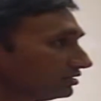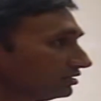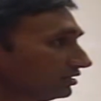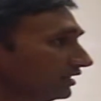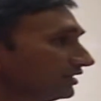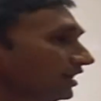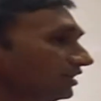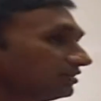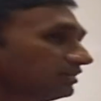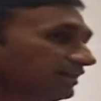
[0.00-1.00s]
And there are
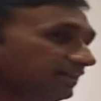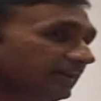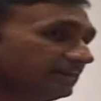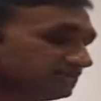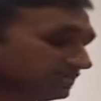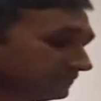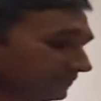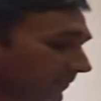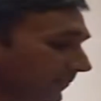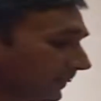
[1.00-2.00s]
cutting-edge
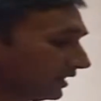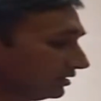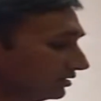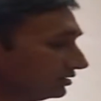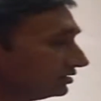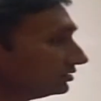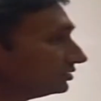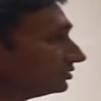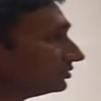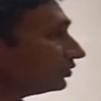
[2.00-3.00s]

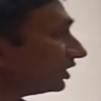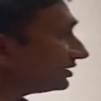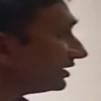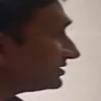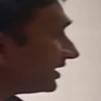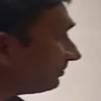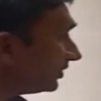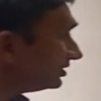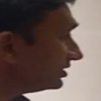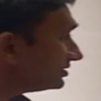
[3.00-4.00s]
work that has happened in
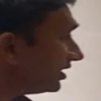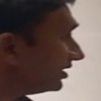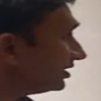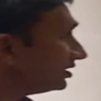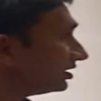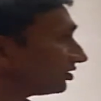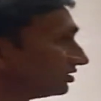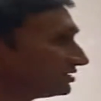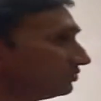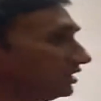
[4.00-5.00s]
this area across
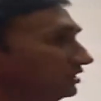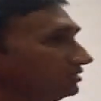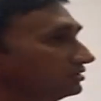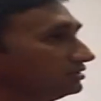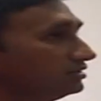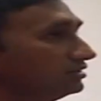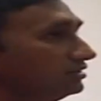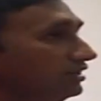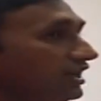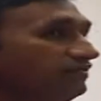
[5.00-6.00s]
the world,
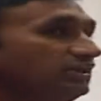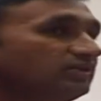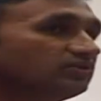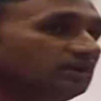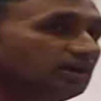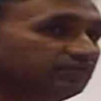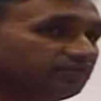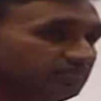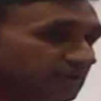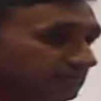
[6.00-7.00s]
and we need to learn from
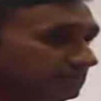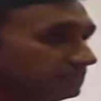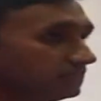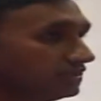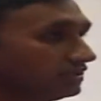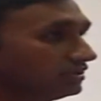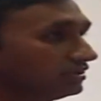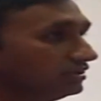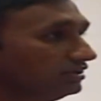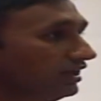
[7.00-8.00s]
them.
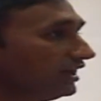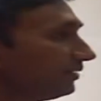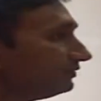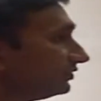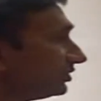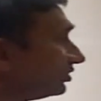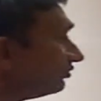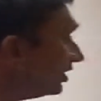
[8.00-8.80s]
And I'm very